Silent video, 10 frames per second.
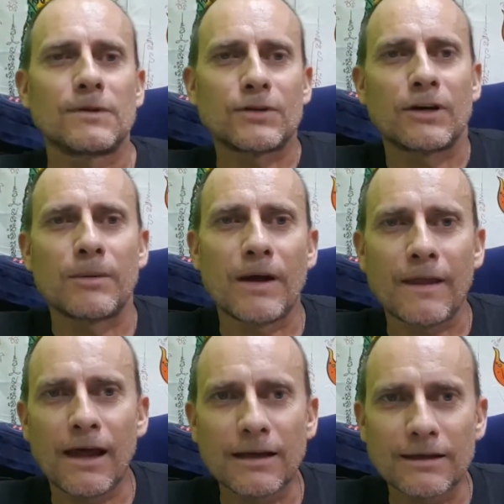Sorry about
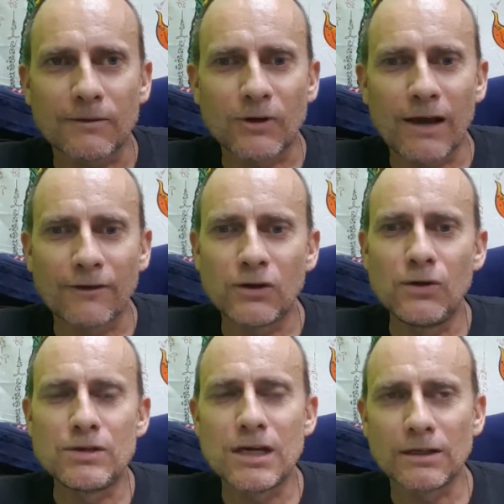that. We have a
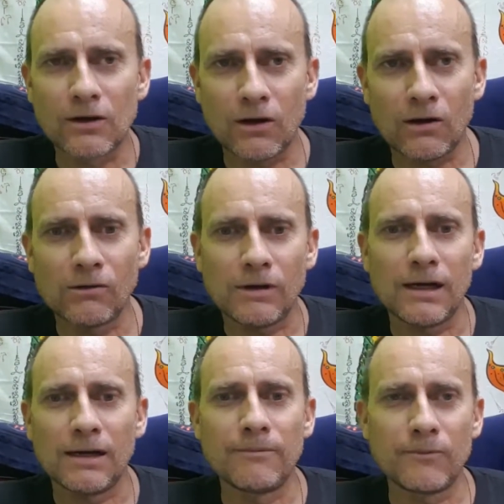huge end goal,
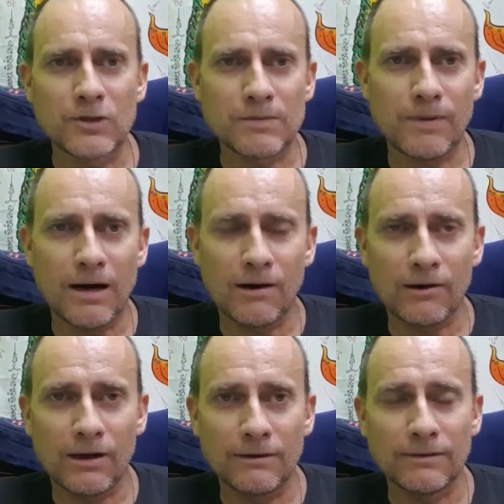which Pa and
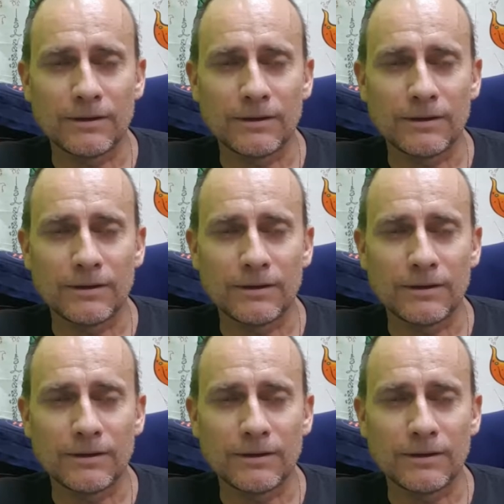I